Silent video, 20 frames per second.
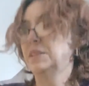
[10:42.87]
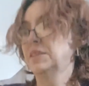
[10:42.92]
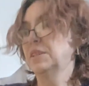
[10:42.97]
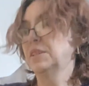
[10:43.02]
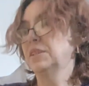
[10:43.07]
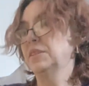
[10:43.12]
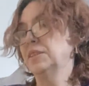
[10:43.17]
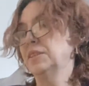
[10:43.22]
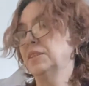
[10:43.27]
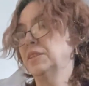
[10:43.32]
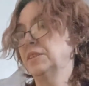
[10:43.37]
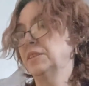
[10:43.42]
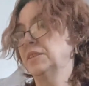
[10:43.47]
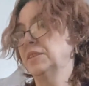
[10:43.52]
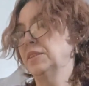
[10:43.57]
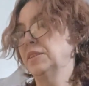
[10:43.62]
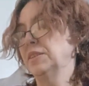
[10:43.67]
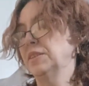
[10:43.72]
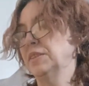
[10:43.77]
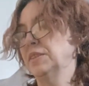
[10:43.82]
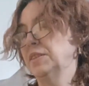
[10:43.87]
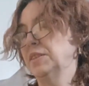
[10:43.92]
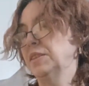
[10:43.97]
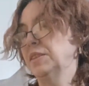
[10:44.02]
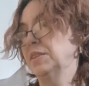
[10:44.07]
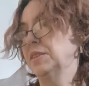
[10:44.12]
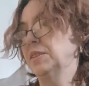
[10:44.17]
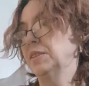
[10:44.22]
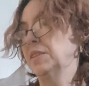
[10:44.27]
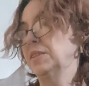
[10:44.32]
All right,
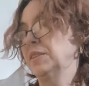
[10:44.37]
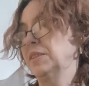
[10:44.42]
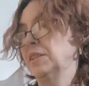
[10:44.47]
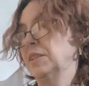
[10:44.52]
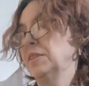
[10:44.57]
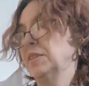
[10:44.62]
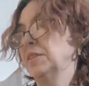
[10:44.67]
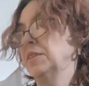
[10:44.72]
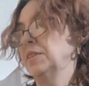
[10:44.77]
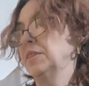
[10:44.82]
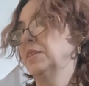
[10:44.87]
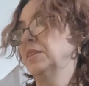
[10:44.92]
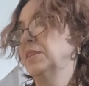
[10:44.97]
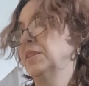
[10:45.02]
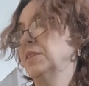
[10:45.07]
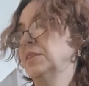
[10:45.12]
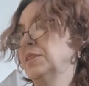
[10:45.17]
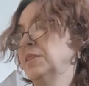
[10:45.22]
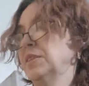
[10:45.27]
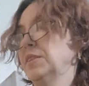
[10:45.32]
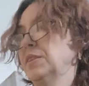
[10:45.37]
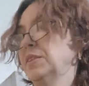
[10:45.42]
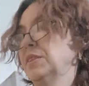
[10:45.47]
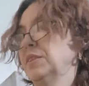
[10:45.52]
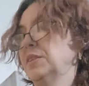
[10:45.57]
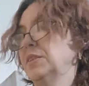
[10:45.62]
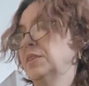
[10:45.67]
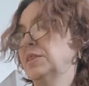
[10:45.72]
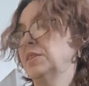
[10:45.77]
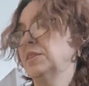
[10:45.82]

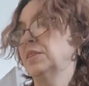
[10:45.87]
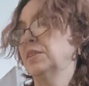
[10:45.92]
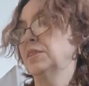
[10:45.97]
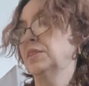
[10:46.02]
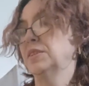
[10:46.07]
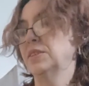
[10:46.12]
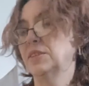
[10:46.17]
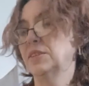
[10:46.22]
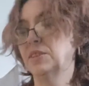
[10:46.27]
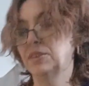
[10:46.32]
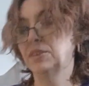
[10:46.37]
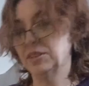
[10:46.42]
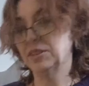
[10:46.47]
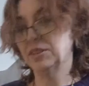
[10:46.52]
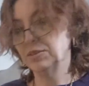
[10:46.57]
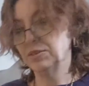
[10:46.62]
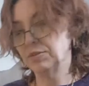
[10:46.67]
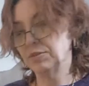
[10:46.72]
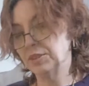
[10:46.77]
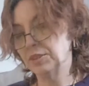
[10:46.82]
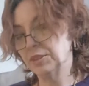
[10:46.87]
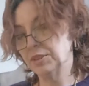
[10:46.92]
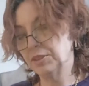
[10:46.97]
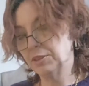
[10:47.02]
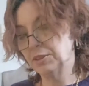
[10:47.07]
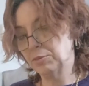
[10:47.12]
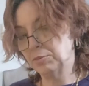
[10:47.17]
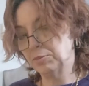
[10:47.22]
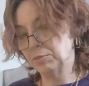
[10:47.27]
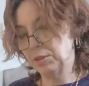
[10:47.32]
this. I'll have this
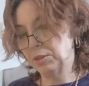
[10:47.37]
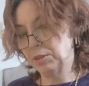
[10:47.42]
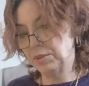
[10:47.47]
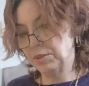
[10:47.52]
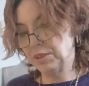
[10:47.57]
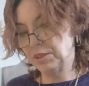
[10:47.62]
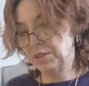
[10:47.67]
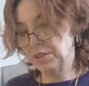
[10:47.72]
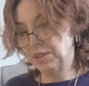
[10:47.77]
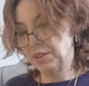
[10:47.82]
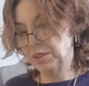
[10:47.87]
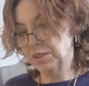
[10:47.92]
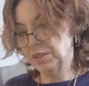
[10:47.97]
maybe.